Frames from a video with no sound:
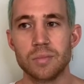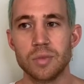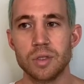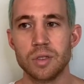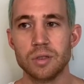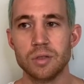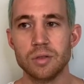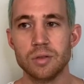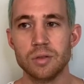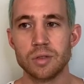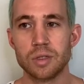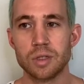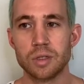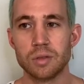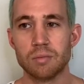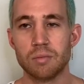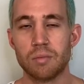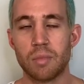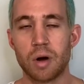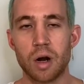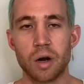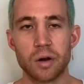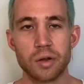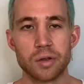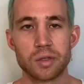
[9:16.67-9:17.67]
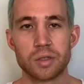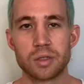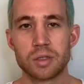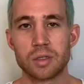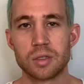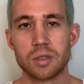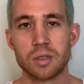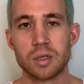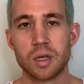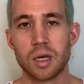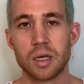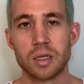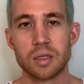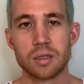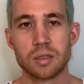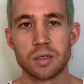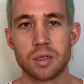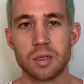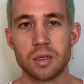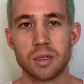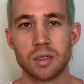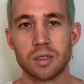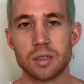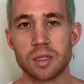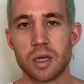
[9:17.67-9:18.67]
using Marx as an
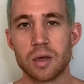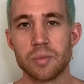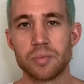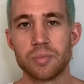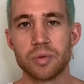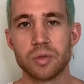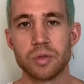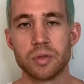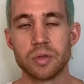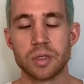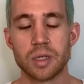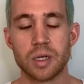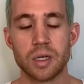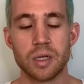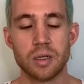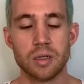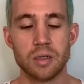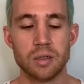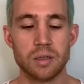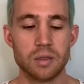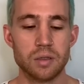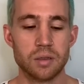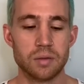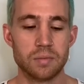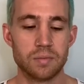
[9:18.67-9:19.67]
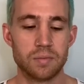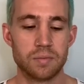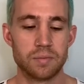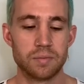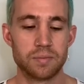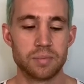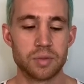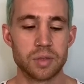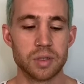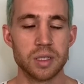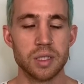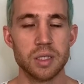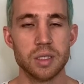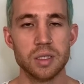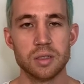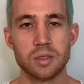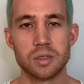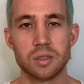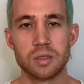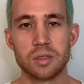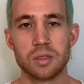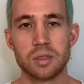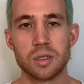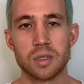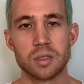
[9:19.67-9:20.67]
example, then please
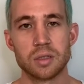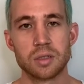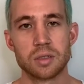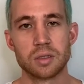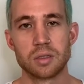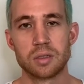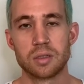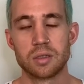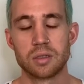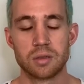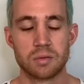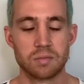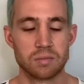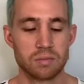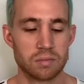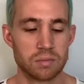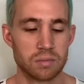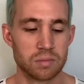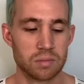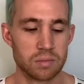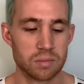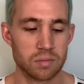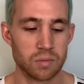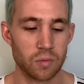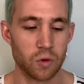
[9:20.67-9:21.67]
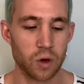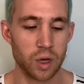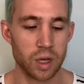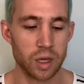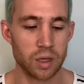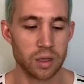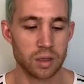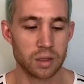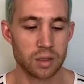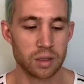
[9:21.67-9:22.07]
just wait.